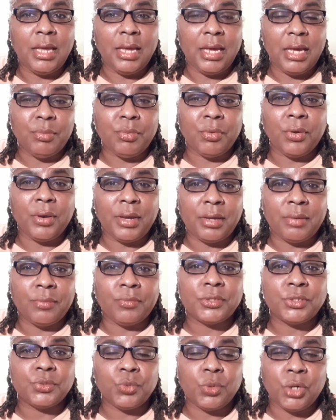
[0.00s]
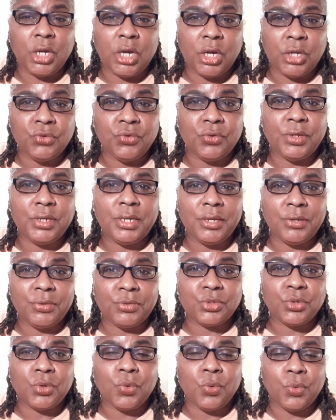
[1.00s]
Abraham was 100
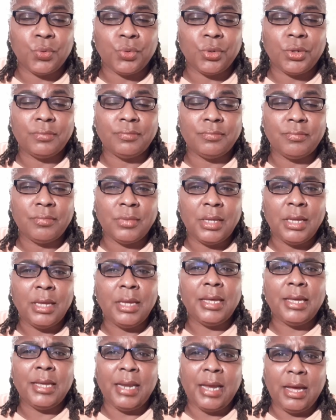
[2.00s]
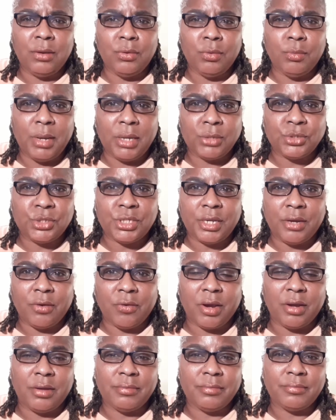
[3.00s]
years old. And how about
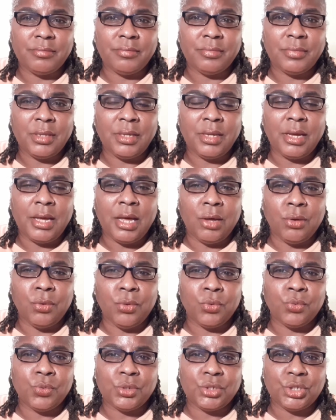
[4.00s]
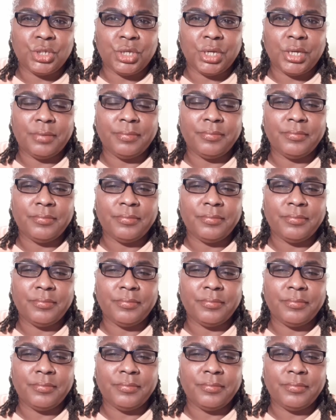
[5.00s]
Sarah? How old is she?